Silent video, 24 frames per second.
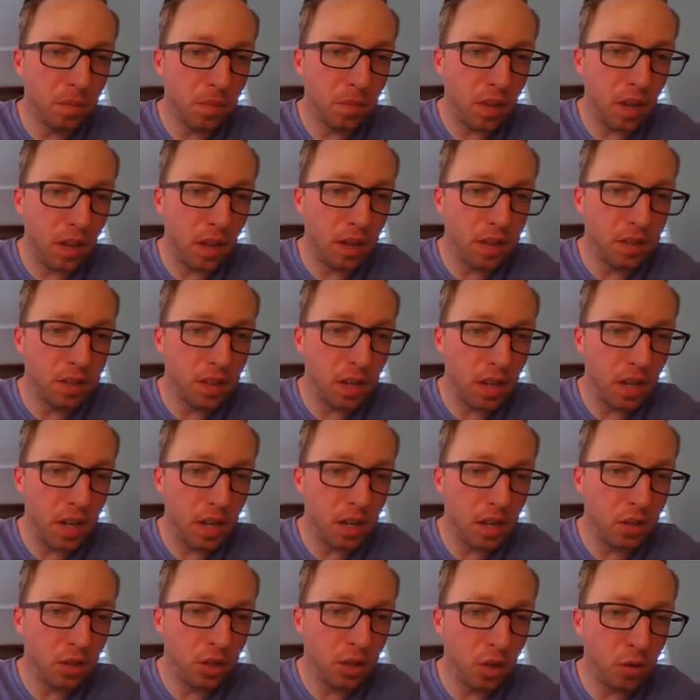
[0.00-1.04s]
as
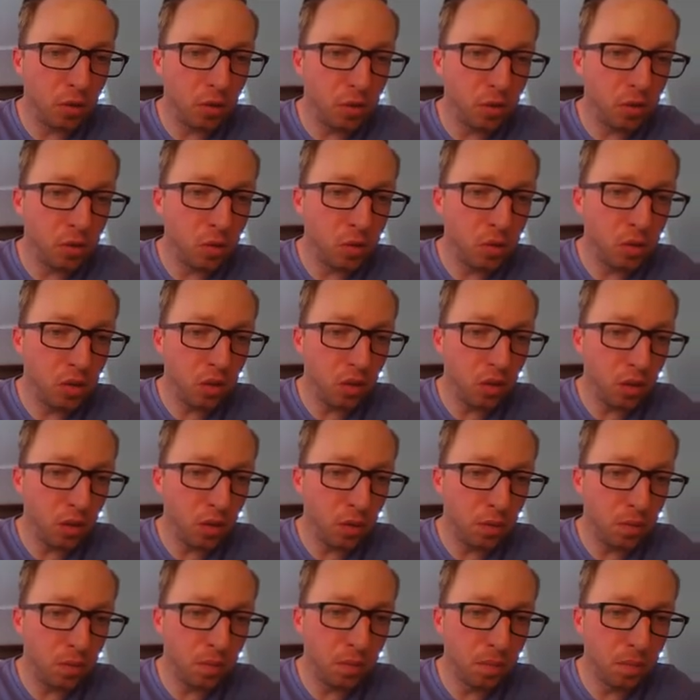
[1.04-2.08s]
h goes to 0.
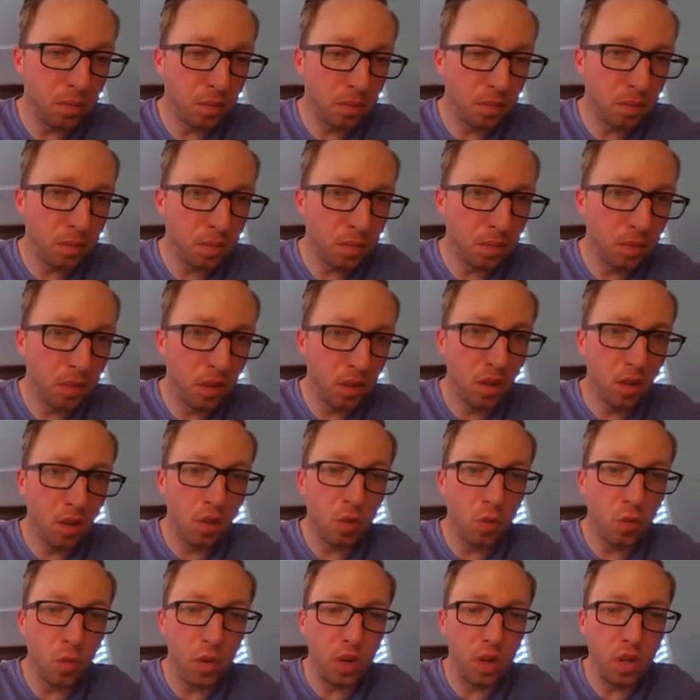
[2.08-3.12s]

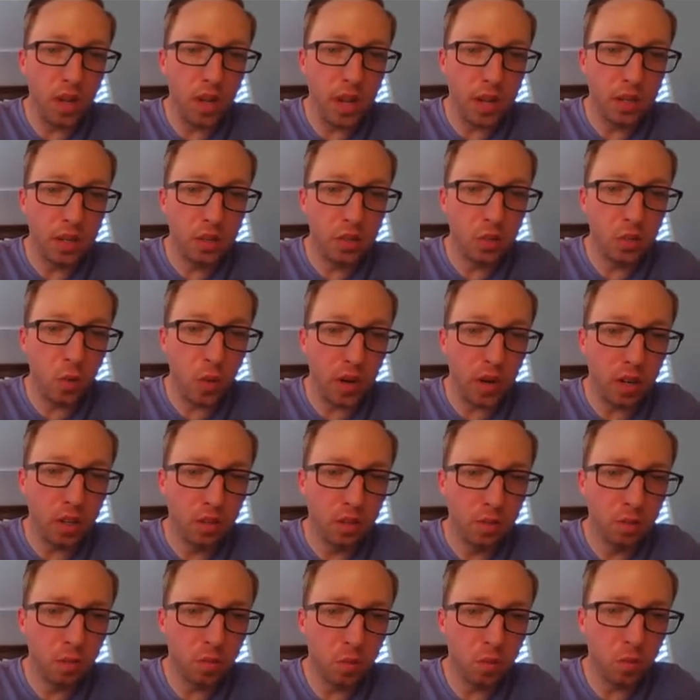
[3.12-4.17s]
Well, x squared
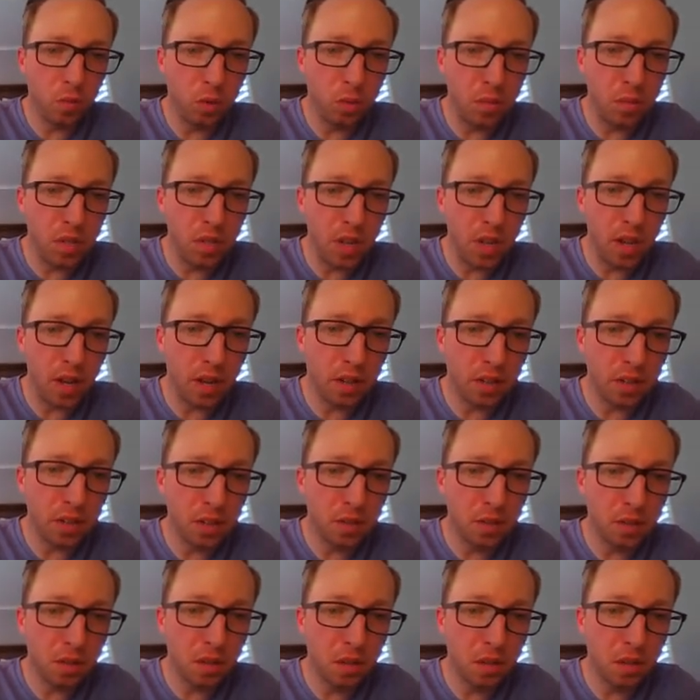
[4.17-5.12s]
would be x